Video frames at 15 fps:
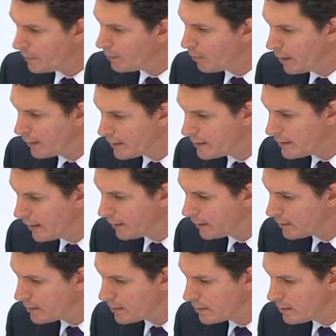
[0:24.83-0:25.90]
My understanding
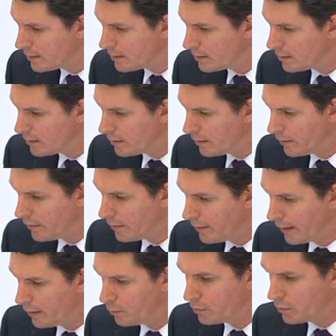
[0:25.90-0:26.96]
is
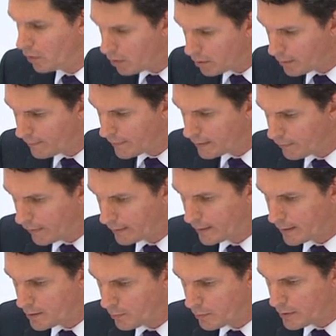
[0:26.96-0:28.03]
they will not. In fact,
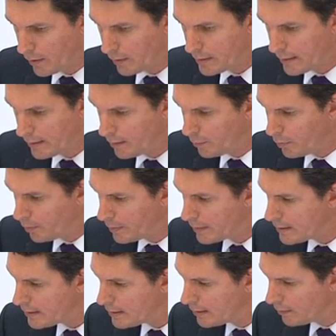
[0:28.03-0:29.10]
that's precisely their
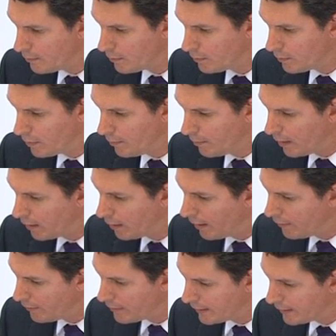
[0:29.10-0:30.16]
purpose, among
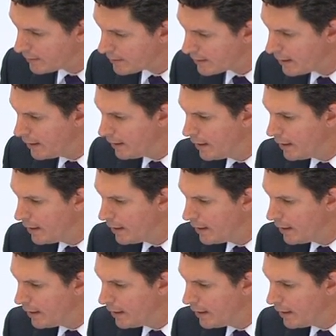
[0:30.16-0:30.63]
other things.